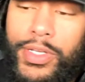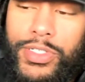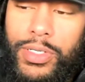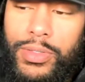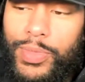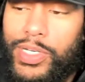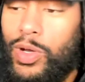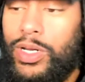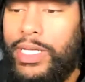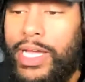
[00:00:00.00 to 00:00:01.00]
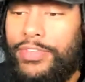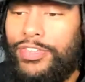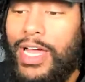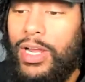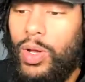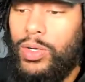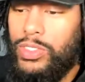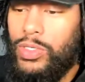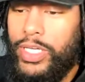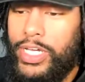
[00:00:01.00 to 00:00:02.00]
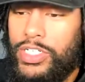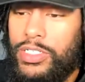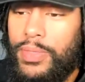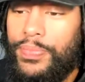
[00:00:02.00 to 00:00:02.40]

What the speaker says: So we know that they had to fly to all these locations.